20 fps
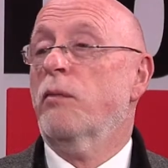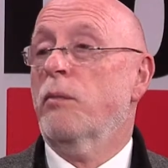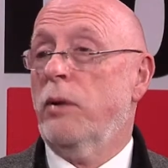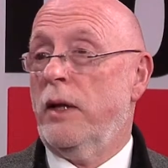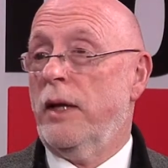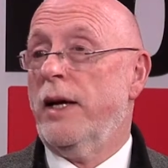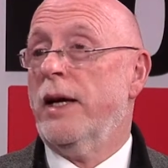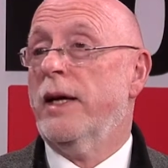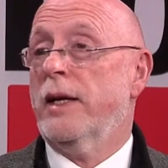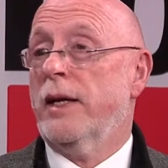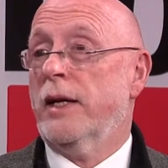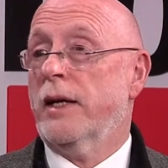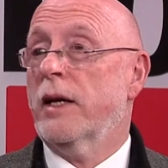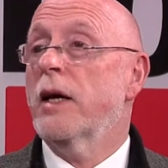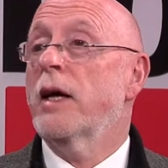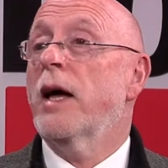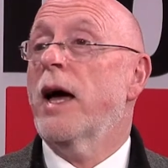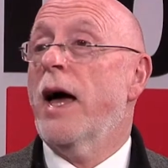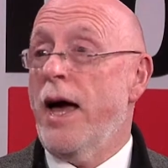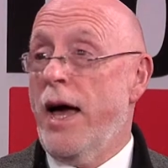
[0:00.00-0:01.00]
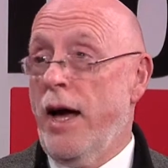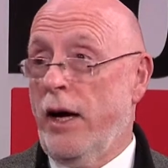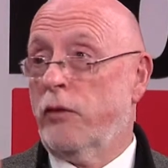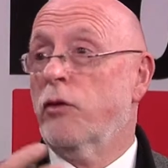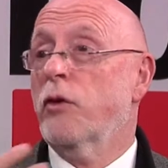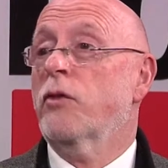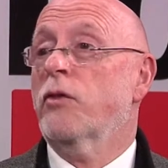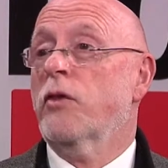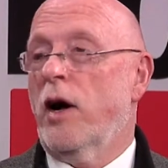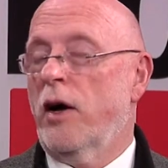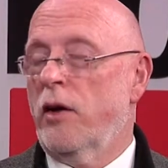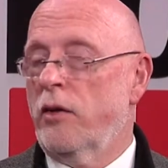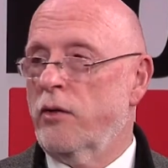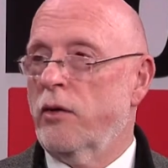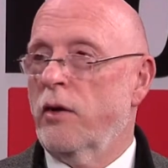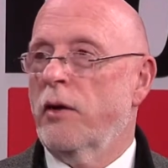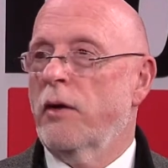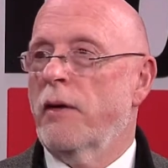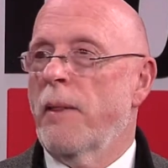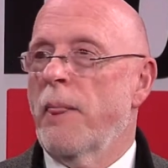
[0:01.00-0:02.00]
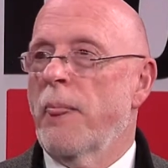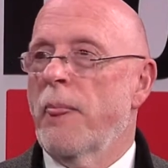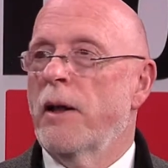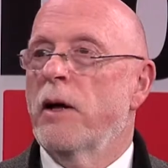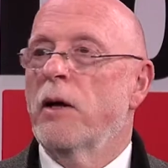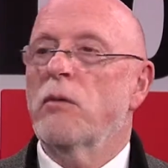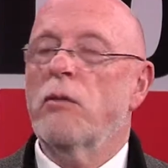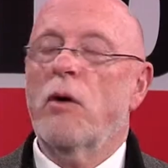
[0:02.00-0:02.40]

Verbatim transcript: planning ah, you mean exercise. part of the master plan?